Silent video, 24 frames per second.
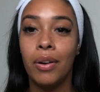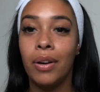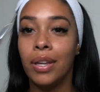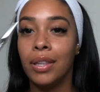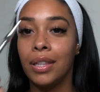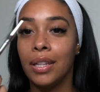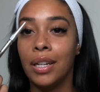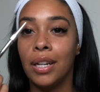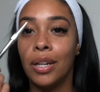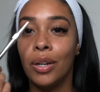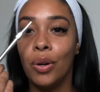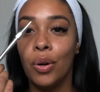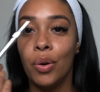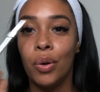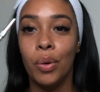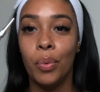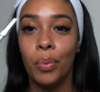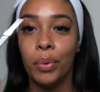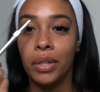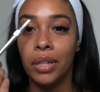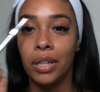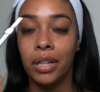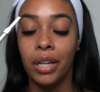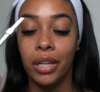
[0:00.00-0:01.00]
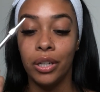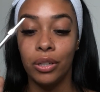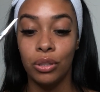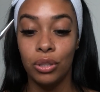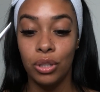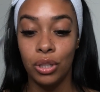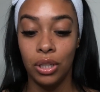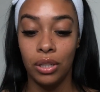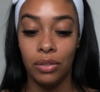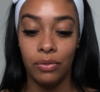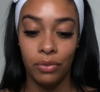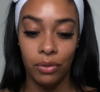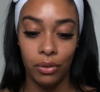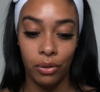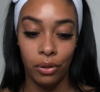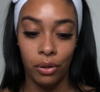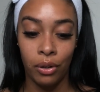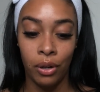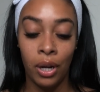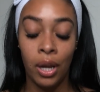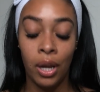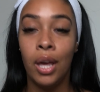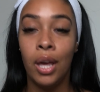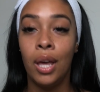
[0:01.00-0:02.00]
and then I go in with a lighter shade for
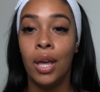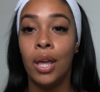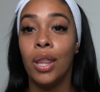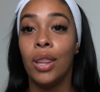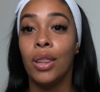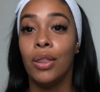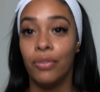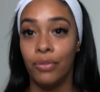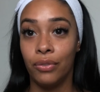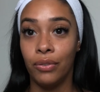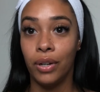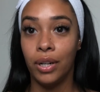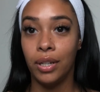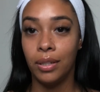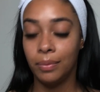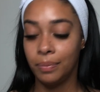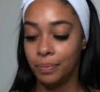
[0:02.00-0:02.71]
the front.